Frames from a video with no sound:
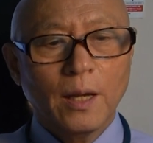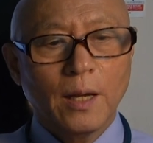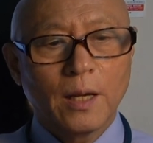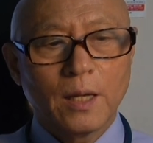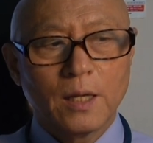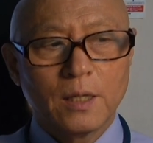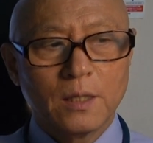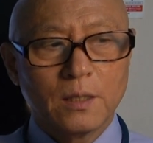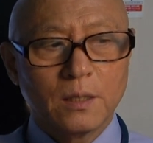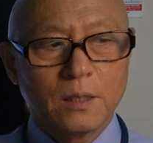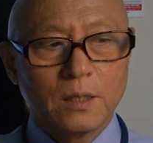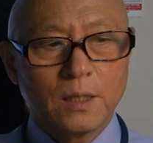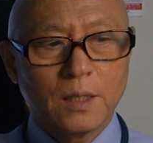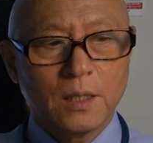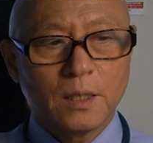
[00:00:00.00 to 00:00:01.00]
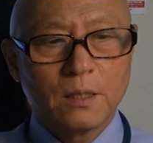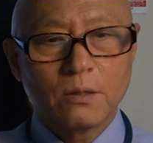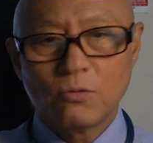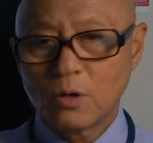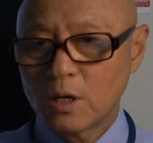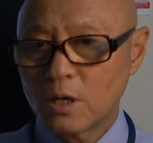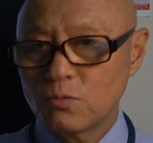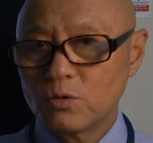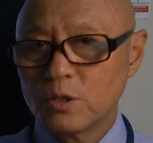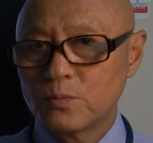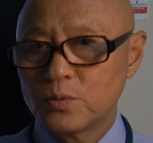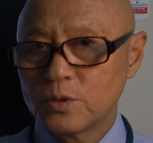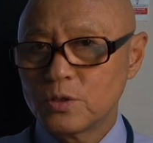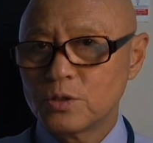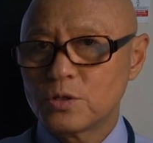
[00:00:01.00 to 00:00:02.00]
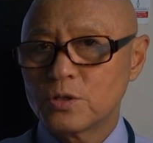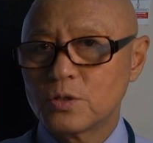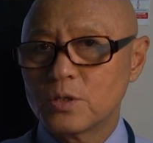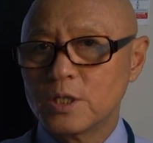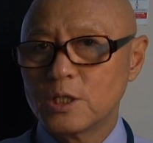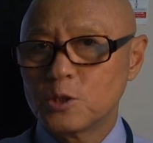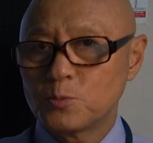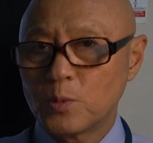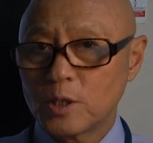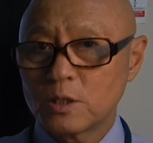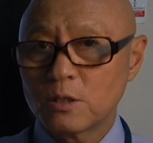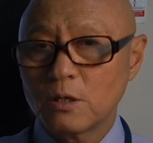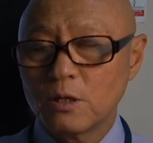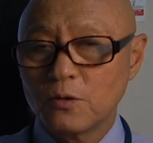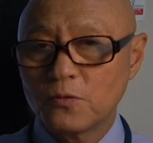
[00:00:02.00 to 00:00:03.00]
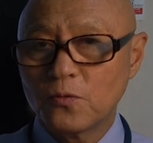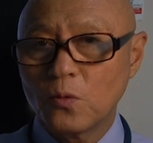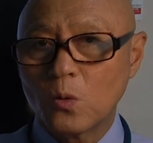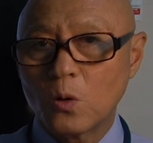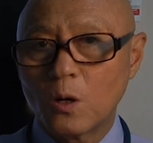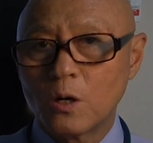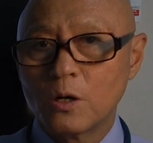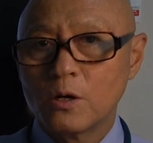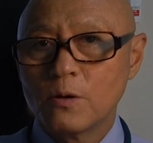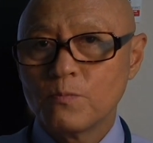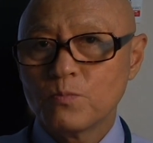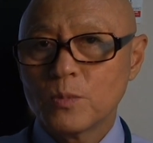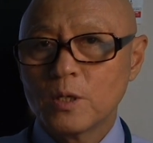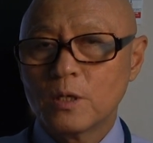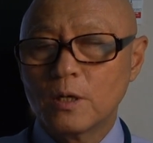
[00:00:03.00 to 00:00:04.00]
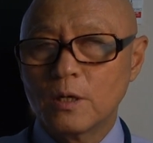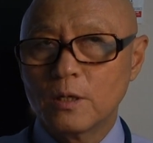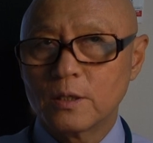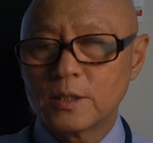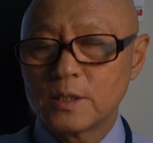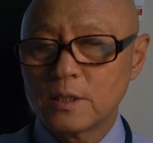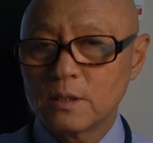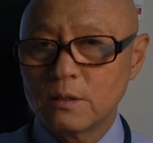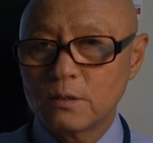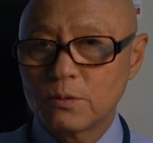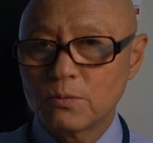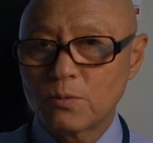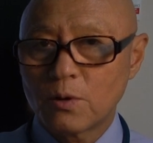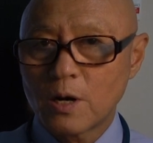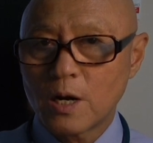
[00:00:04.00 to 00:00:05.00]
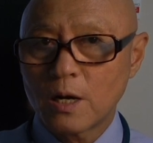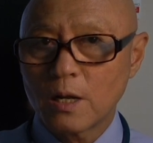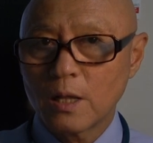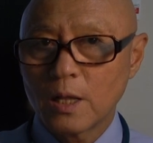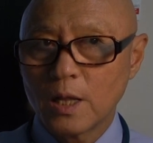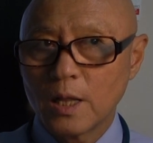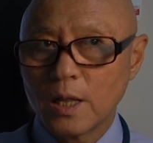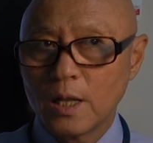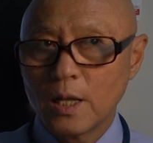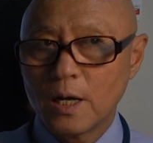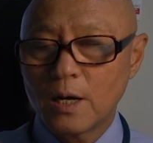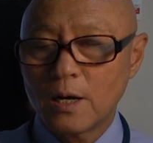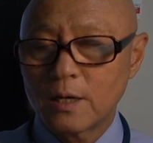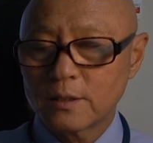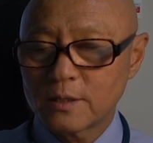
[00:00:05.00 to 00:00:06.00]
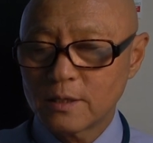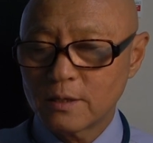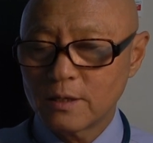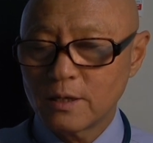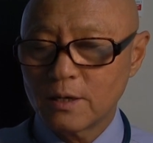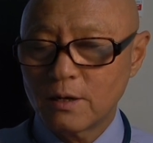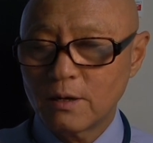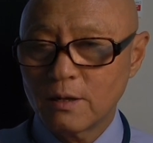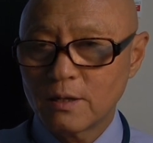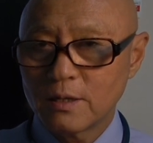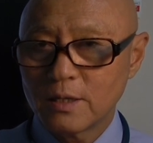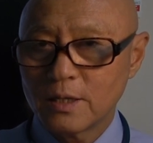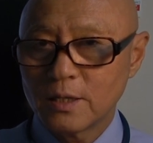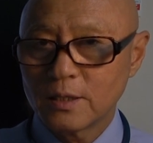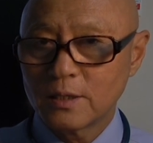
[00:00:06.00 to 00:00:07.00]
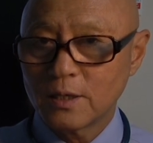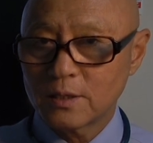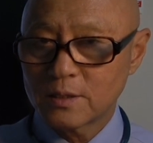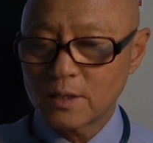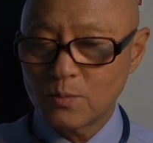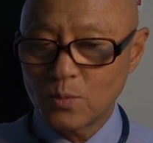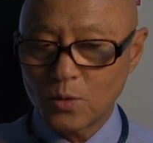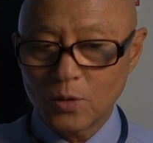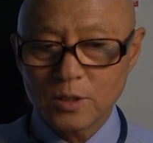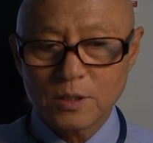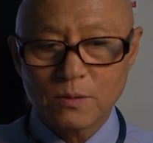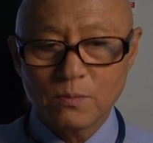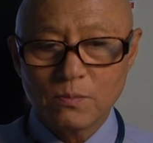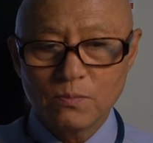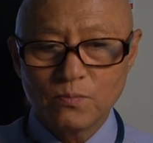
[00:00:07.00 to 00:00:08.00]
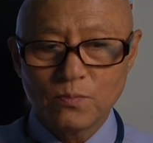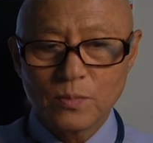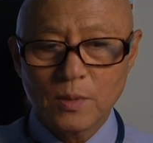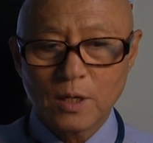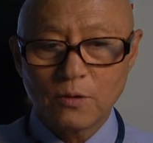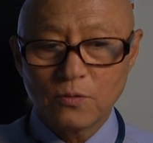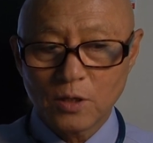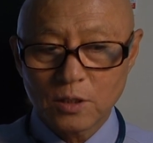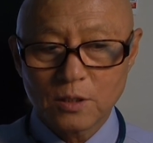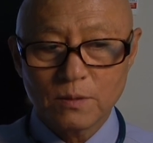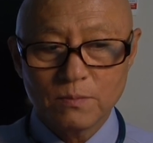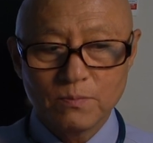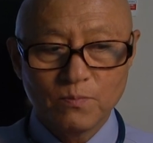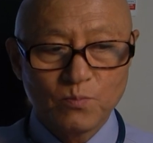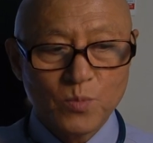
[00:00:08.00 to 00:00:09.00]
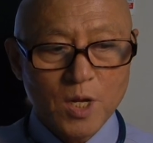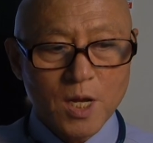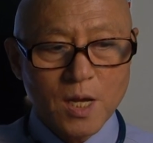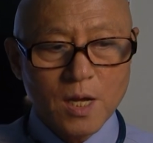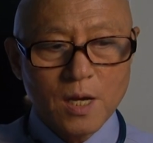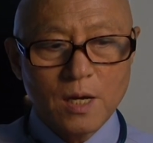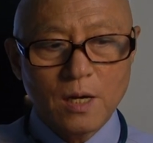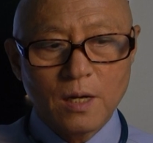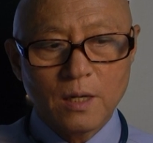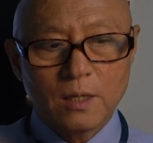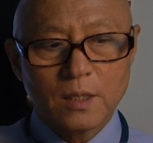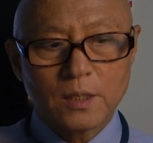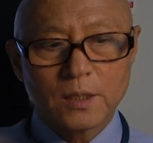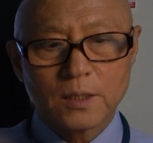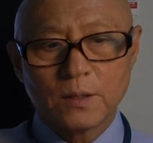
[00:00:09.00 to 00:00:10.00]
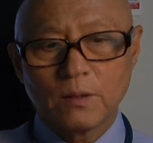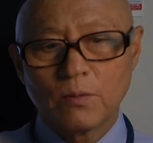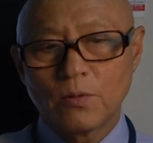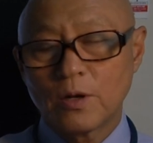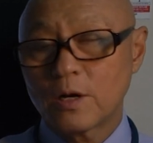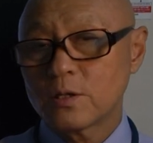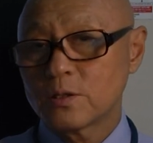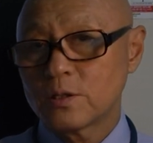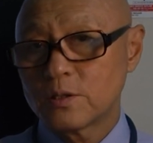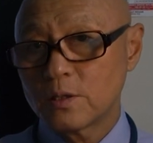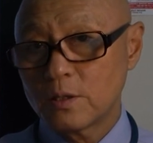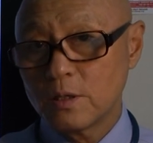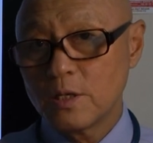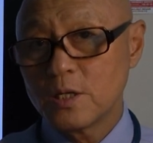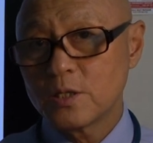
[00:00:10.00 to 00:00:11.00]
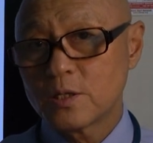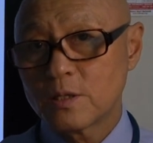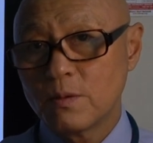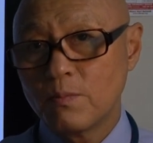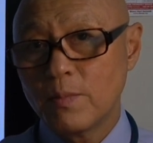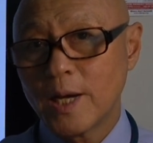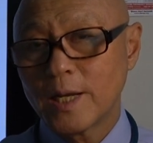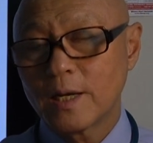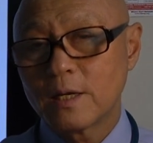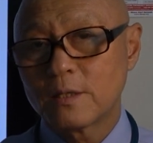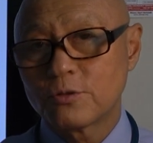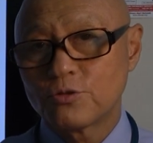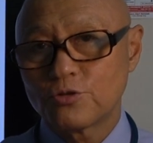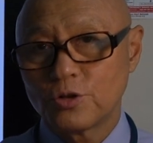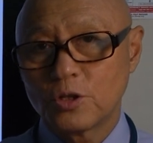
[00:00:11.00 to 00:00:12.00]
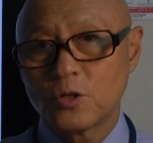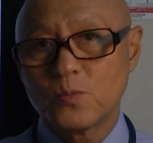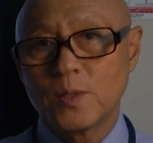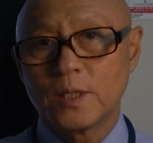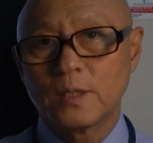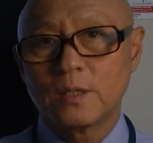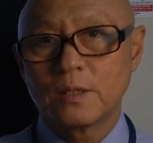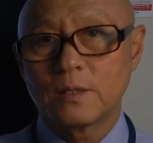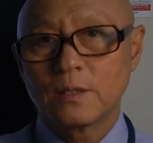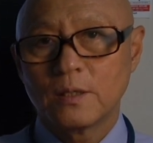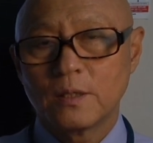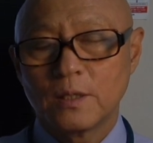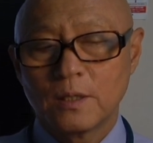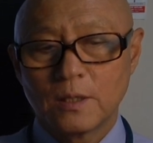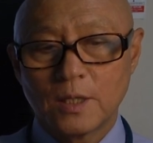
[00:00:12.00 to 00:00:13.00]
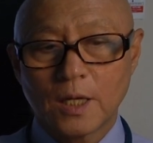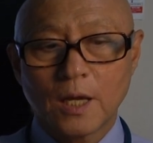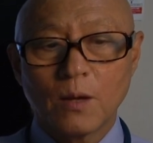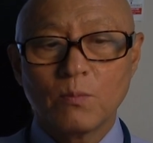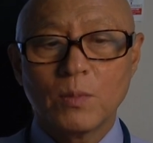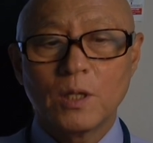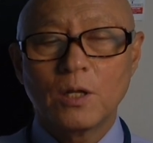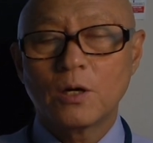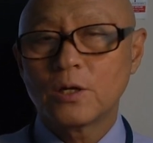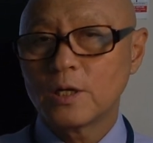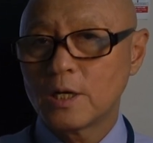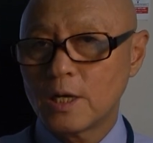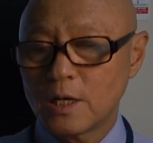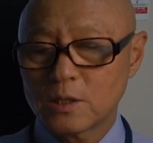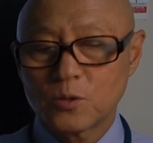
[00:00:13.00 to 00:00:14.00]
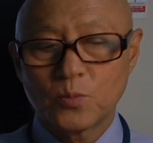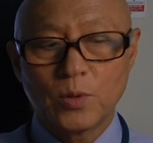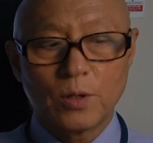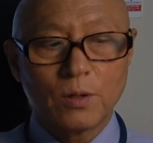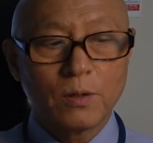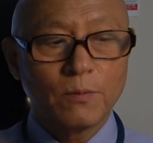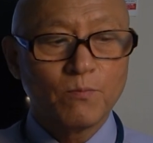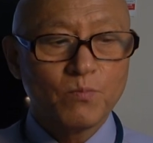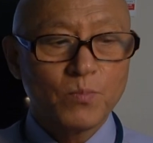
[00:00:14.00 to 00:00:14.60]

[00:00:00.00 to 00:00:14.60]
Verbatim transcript: and the recovery position especially for uh, cerebral arterial gas embolism uh, victim. Uh, there are certainly some medical treatment that can be done in hospital